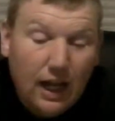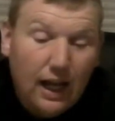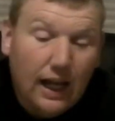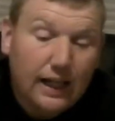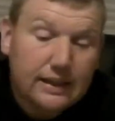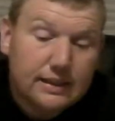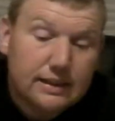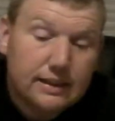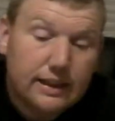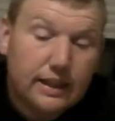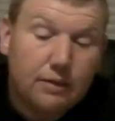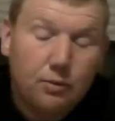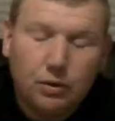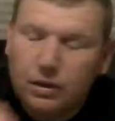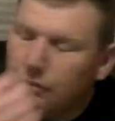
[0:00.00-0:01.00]
I see
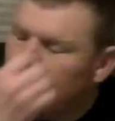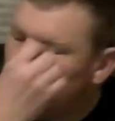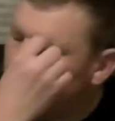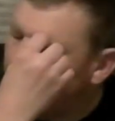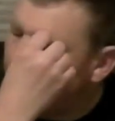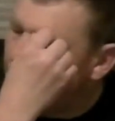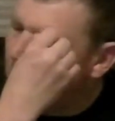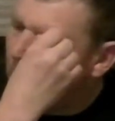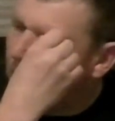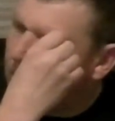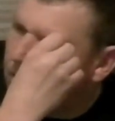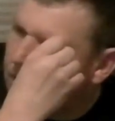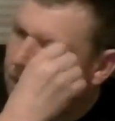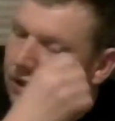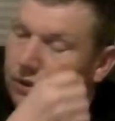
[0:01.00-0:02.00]
where WWE
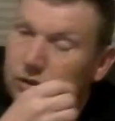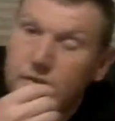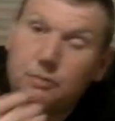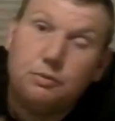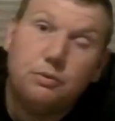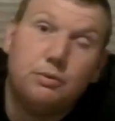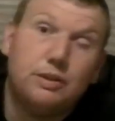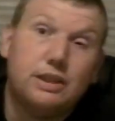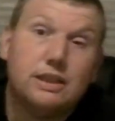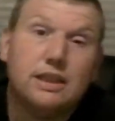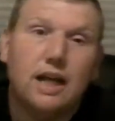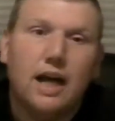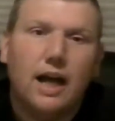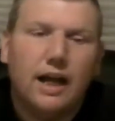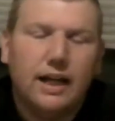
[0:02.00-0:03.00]
wants to do something with this
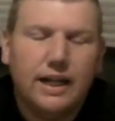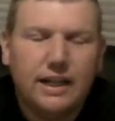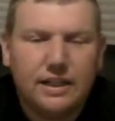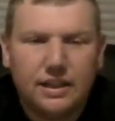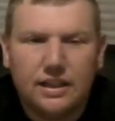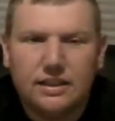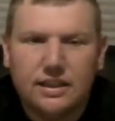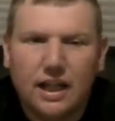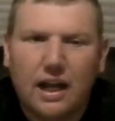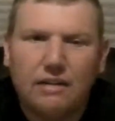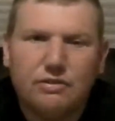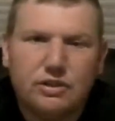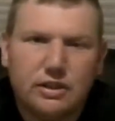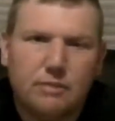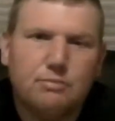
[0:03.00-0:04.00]
guy. He does have
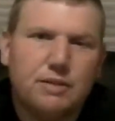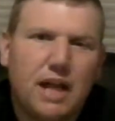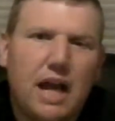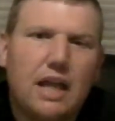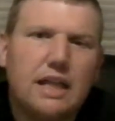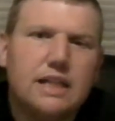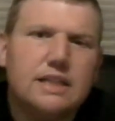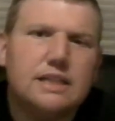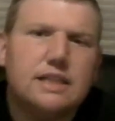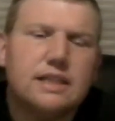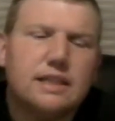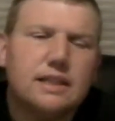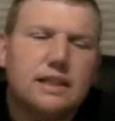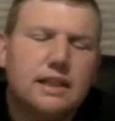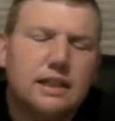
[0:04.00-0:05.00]
some talent.
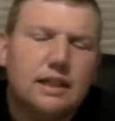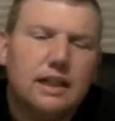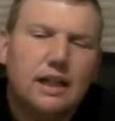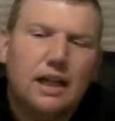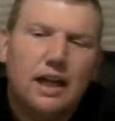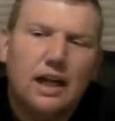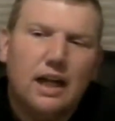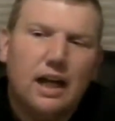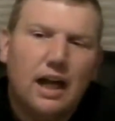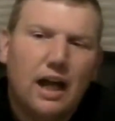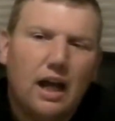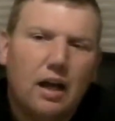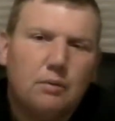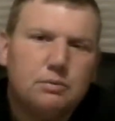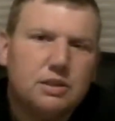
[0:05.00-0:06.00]

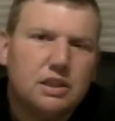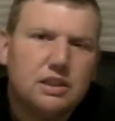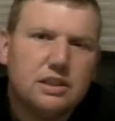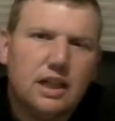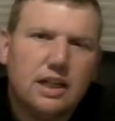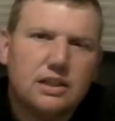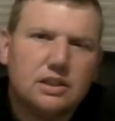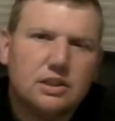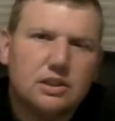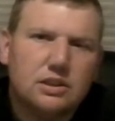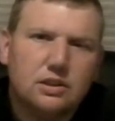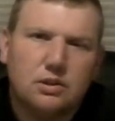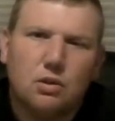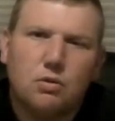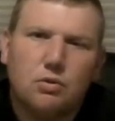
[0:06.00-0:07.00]
I'm just not
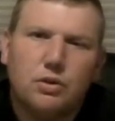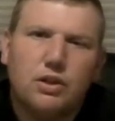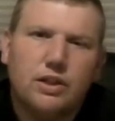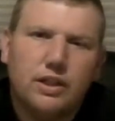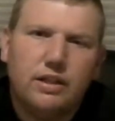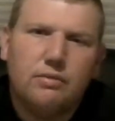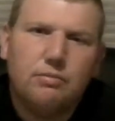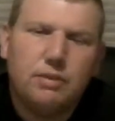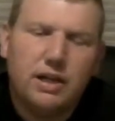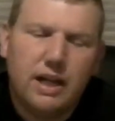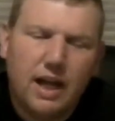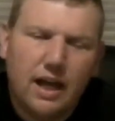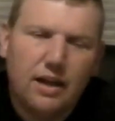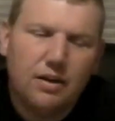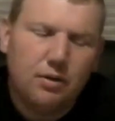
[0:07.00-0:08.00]
sold on him
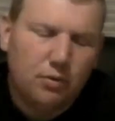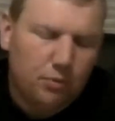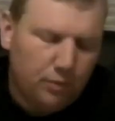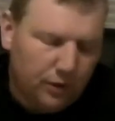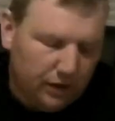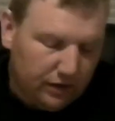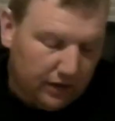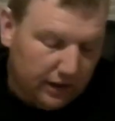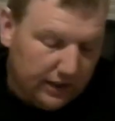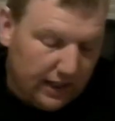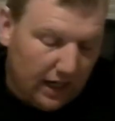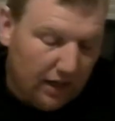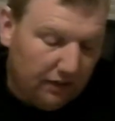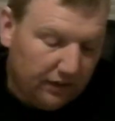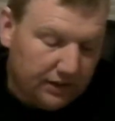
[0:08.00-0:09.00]
yet with the
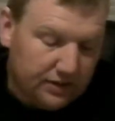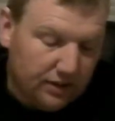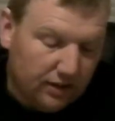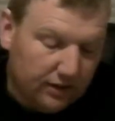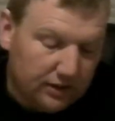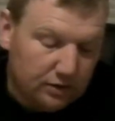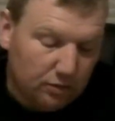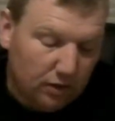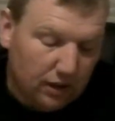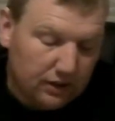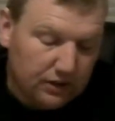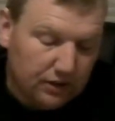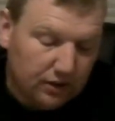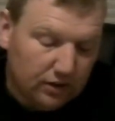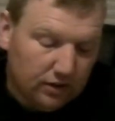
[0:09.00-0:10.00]
talent that's on this
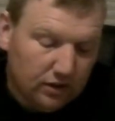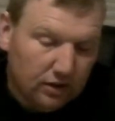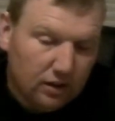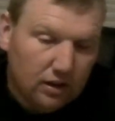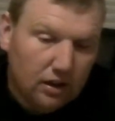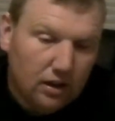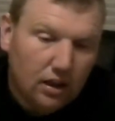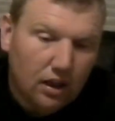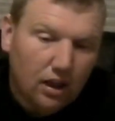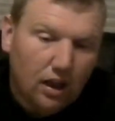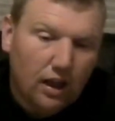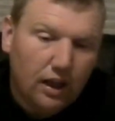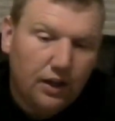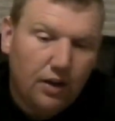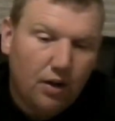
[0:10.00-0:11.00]
roster.
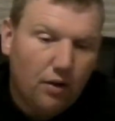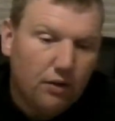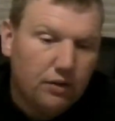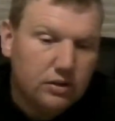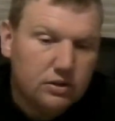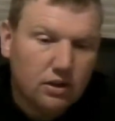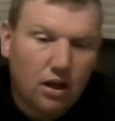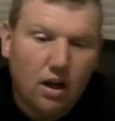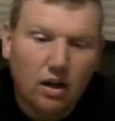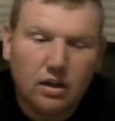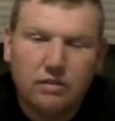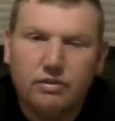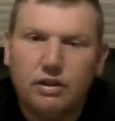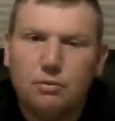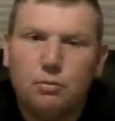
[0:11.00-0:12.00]
I know there's talk
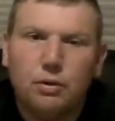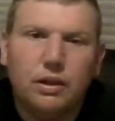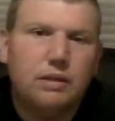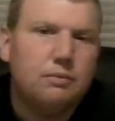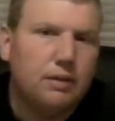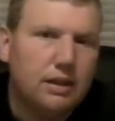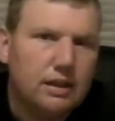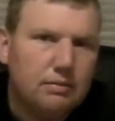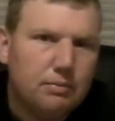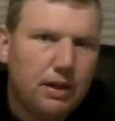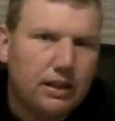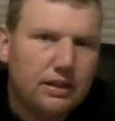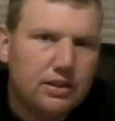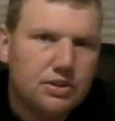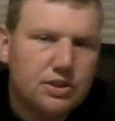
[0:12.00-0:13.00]
of him winning Money in the
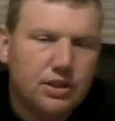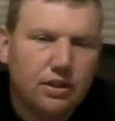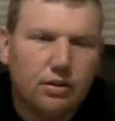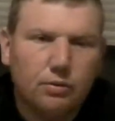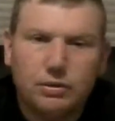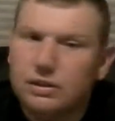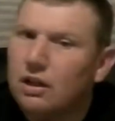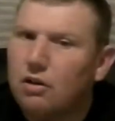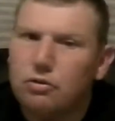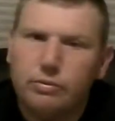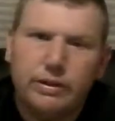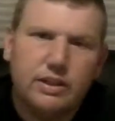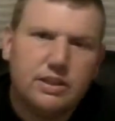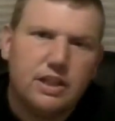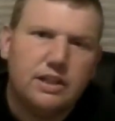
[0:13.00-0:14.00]
Bank this year, which I will be
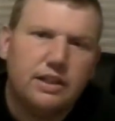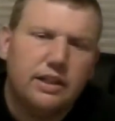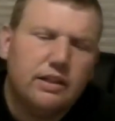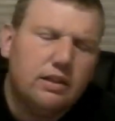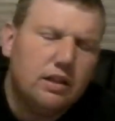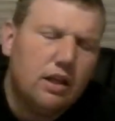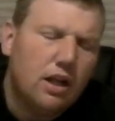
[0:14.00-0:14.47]
attending.